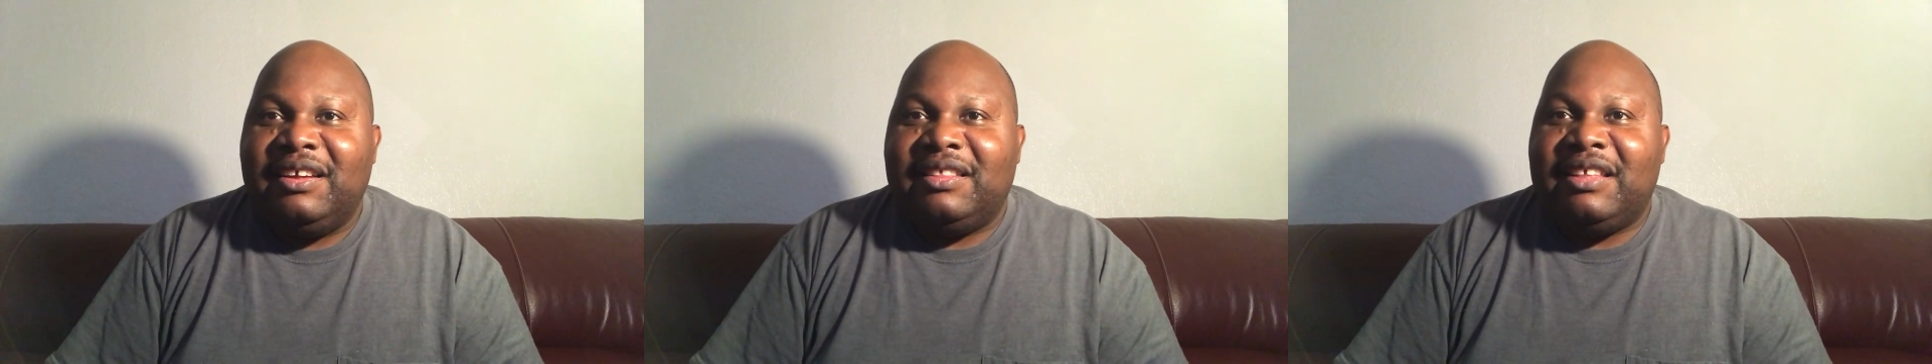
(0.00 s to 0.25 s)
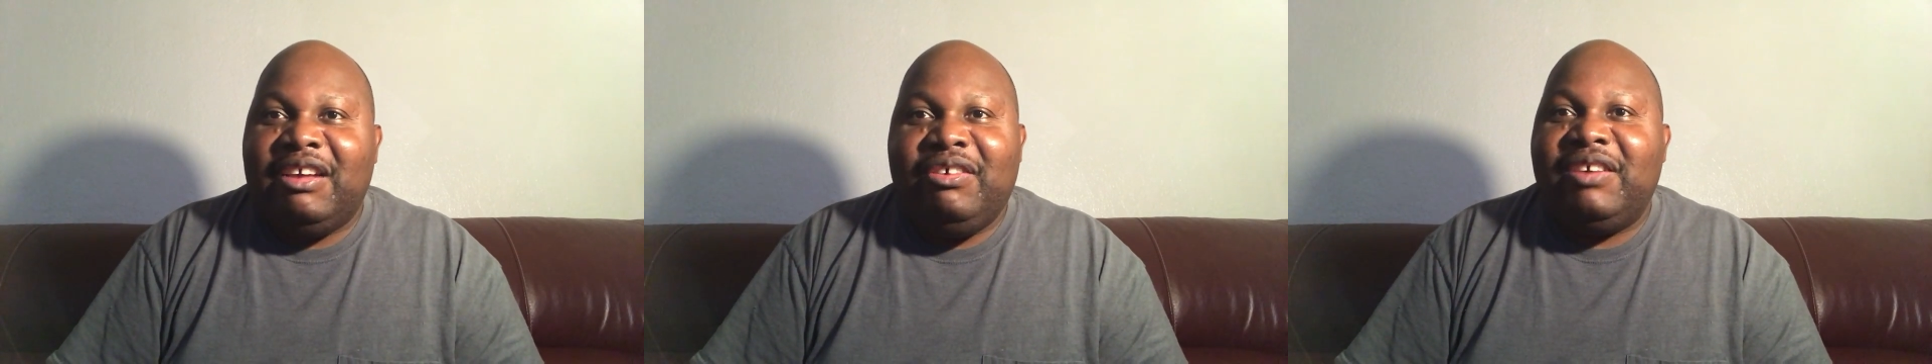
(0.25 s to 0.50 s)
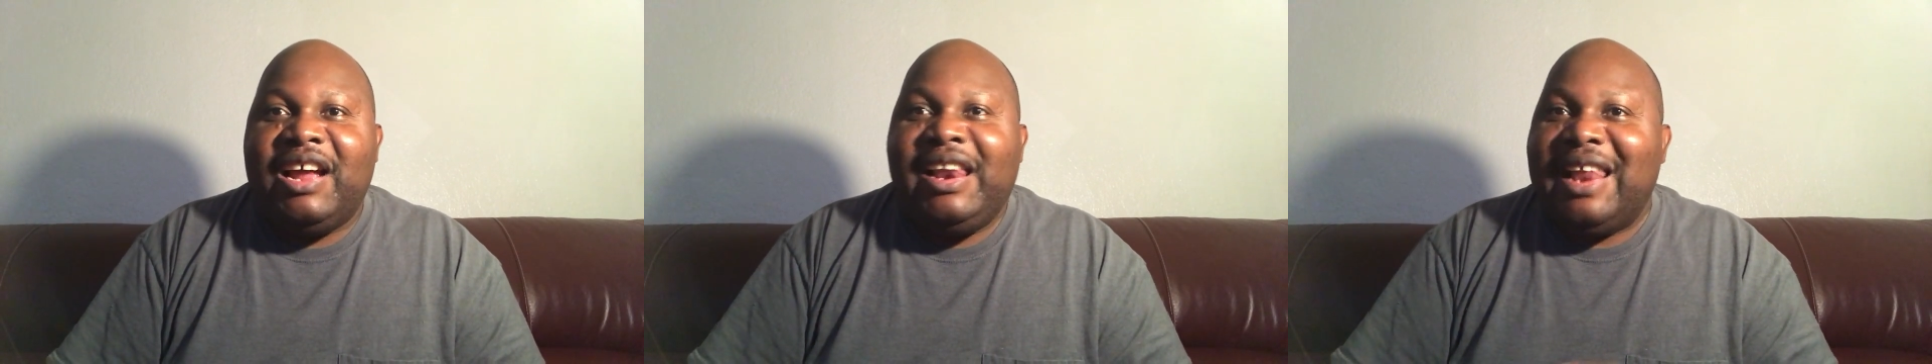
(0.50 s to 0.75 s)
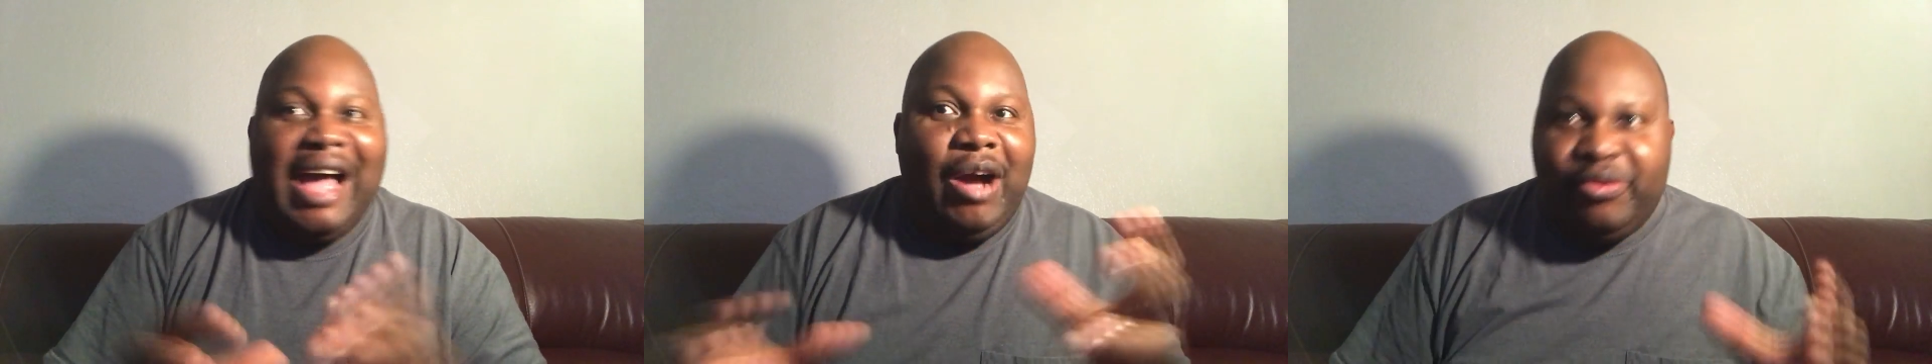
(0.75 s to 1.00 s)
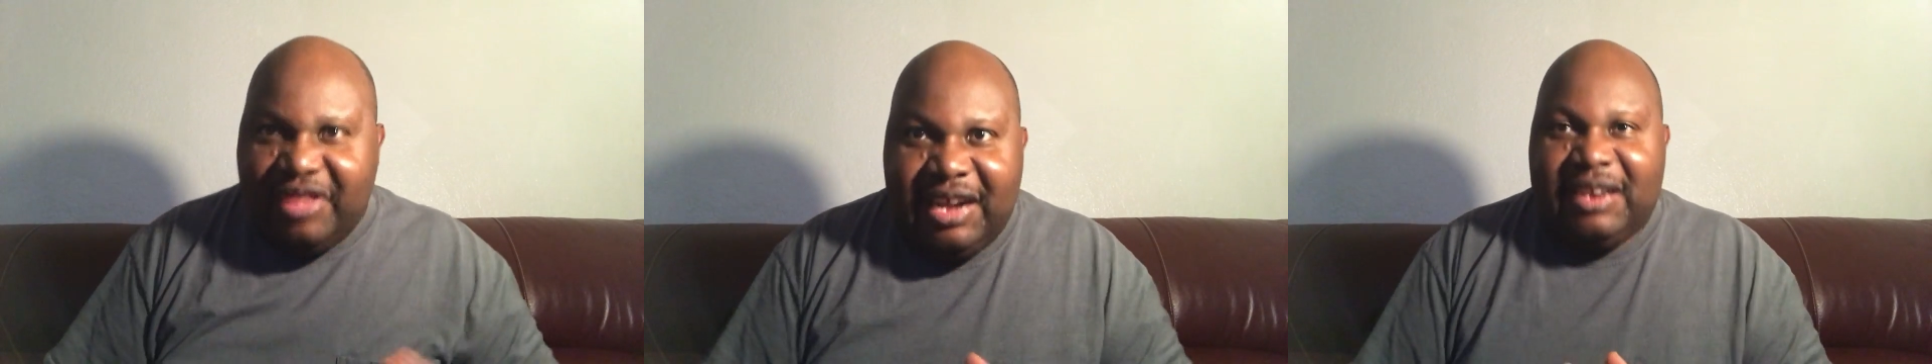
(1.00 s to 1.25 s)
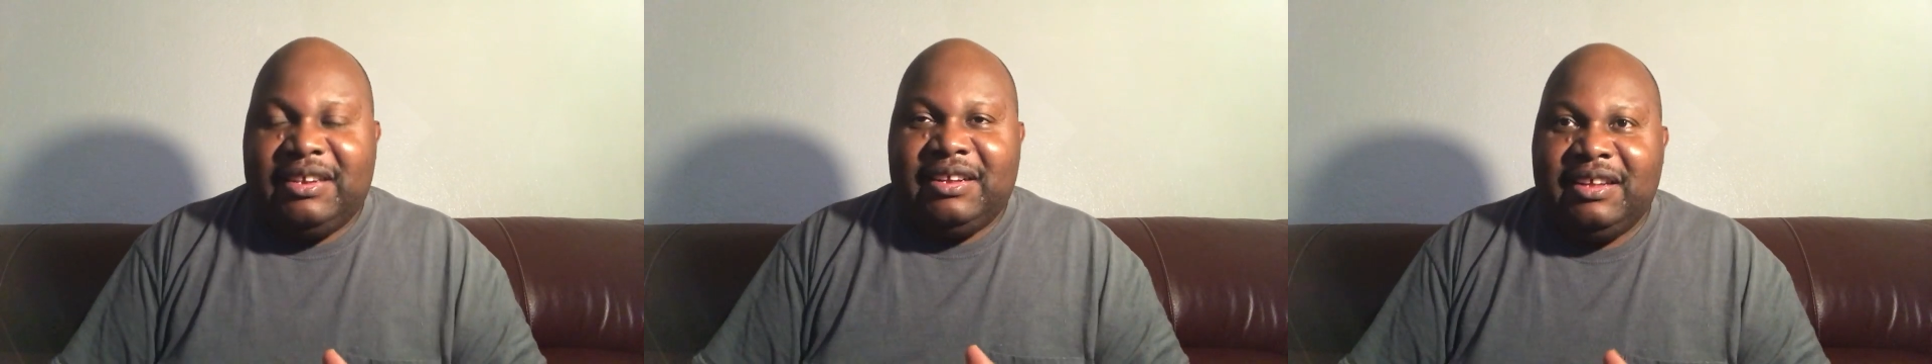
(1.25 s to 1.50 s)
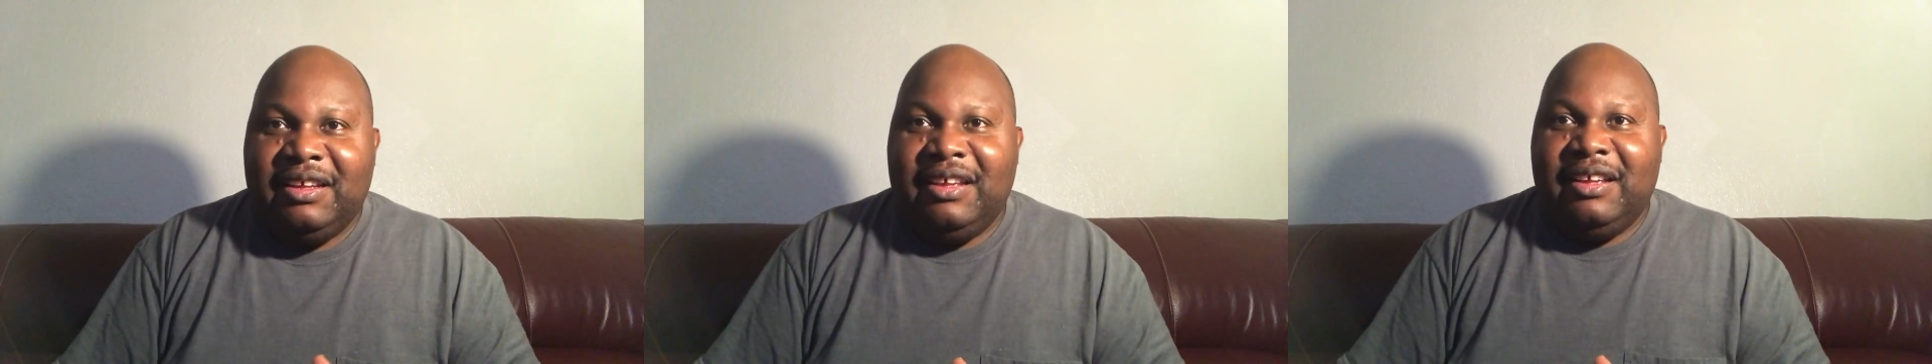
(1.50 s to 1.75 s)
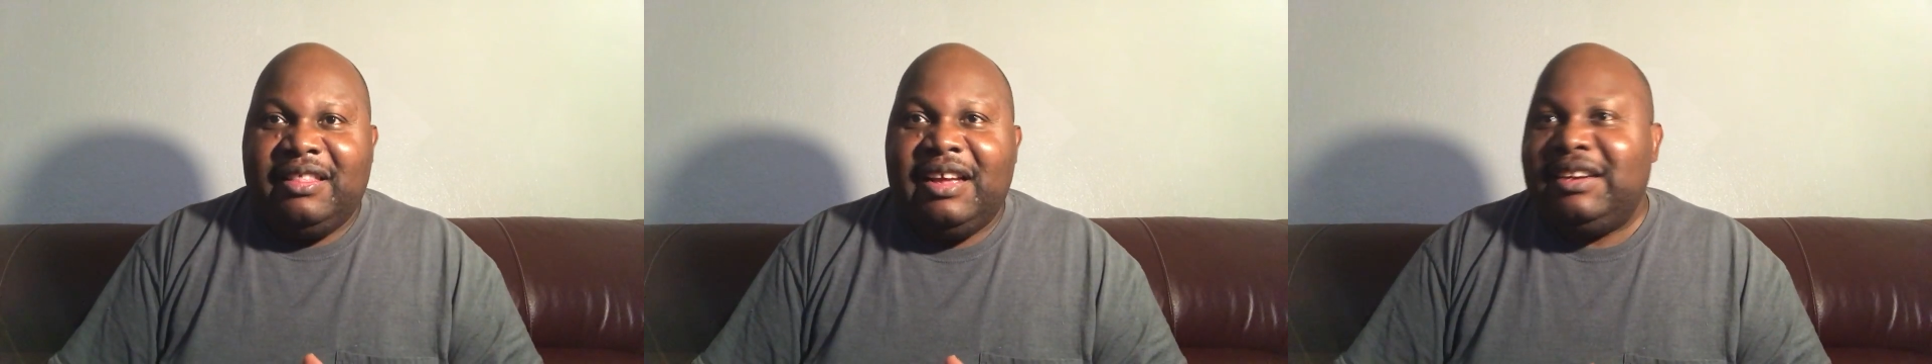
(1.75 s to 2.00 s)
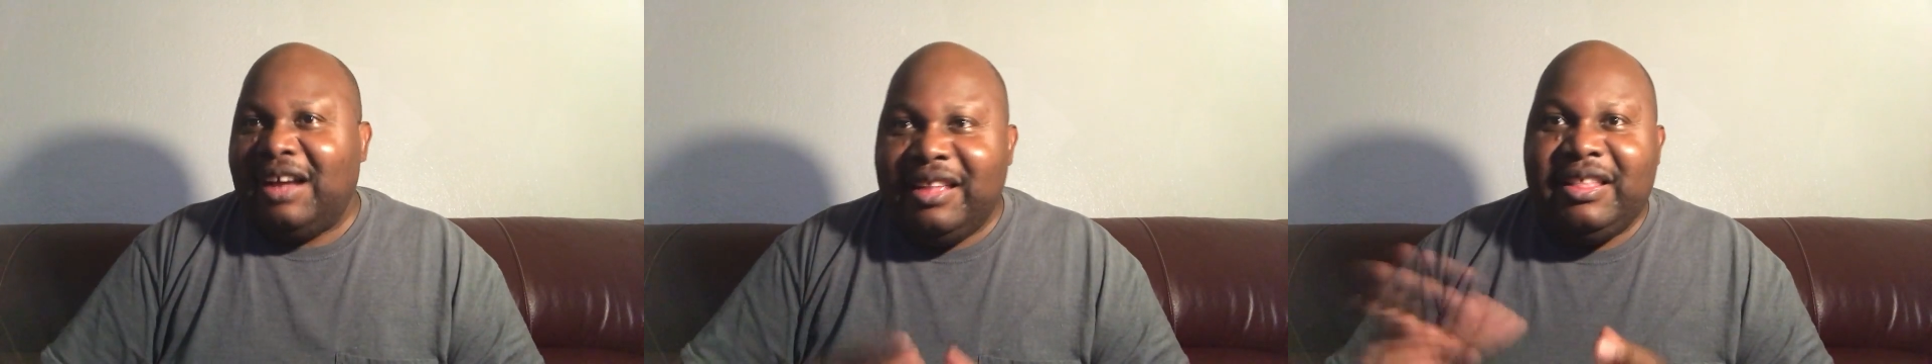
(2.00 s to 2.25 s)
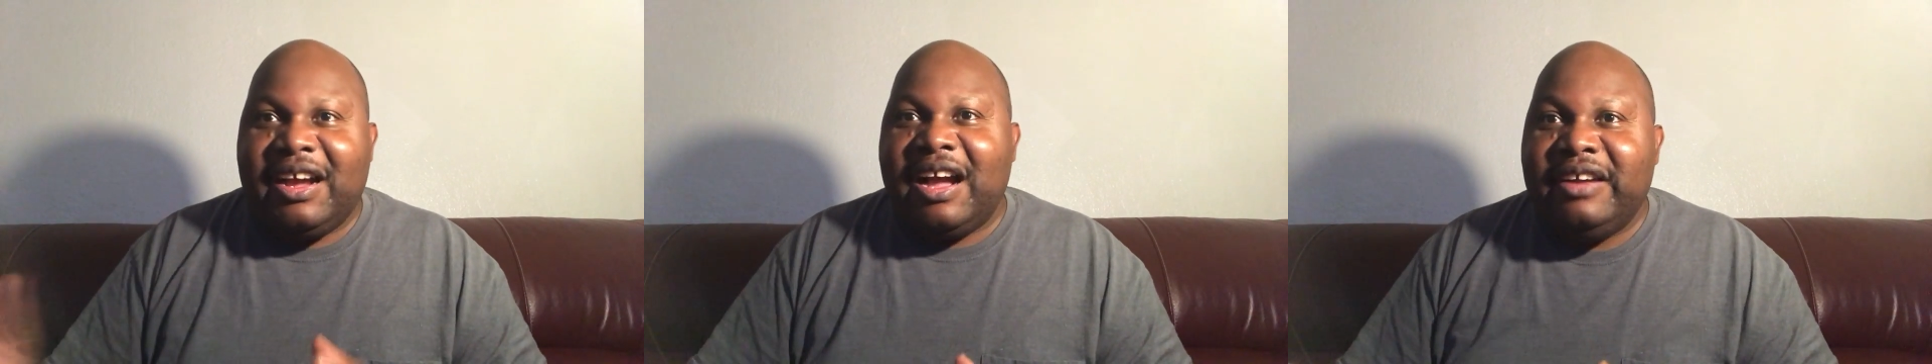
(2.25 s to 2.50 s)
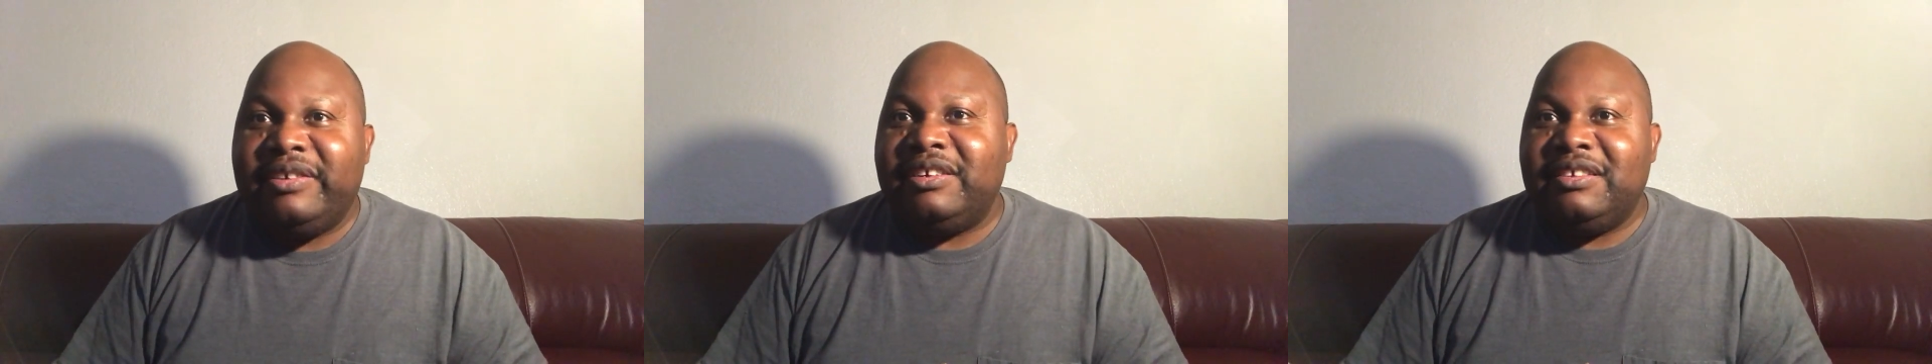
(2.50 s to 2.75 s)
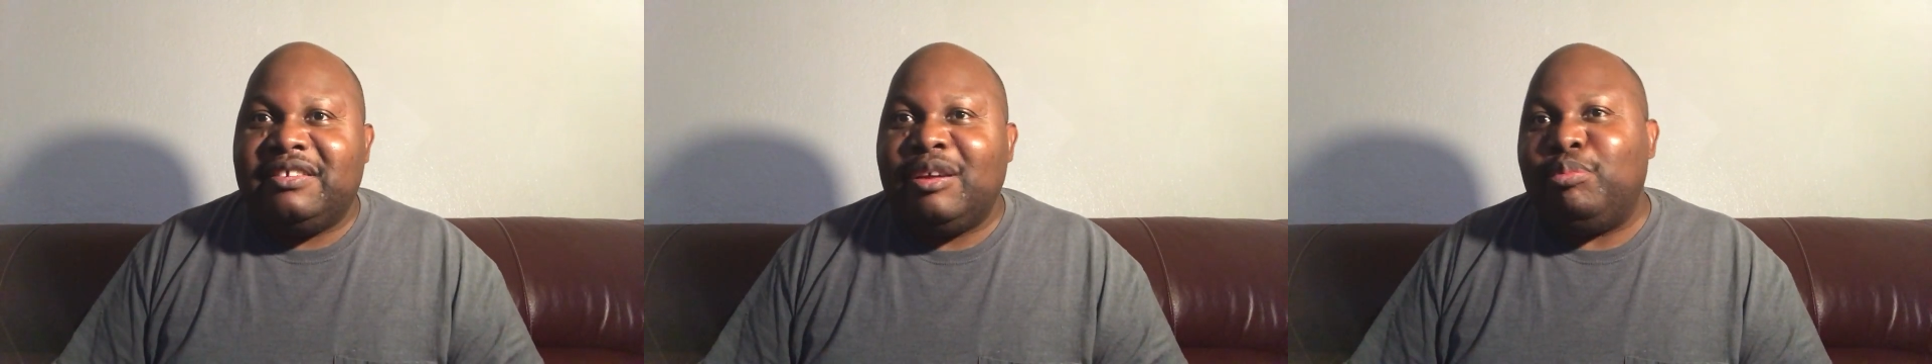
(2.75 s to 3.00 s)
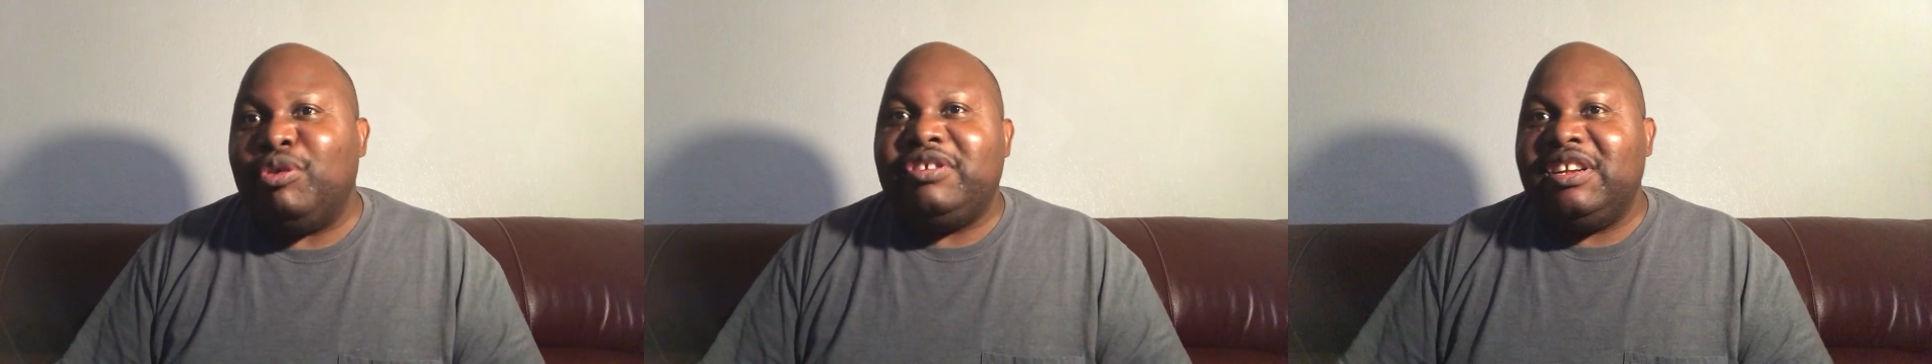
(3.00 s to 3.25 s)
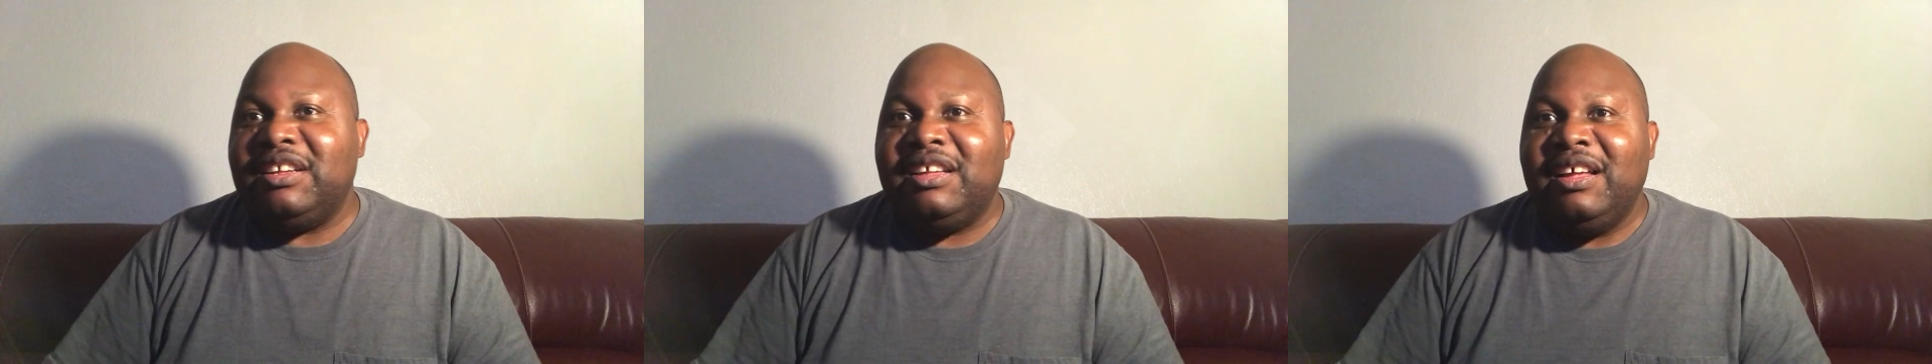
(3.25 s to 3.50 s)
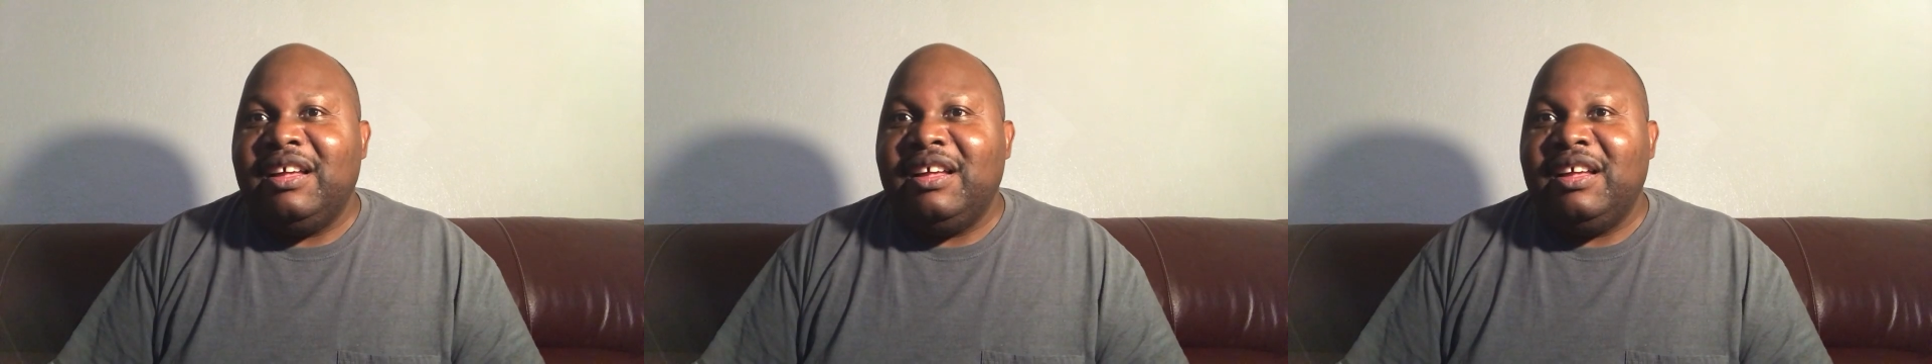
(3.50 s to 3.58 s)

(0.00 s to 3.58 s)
They're not gonna allow that other countries supporting,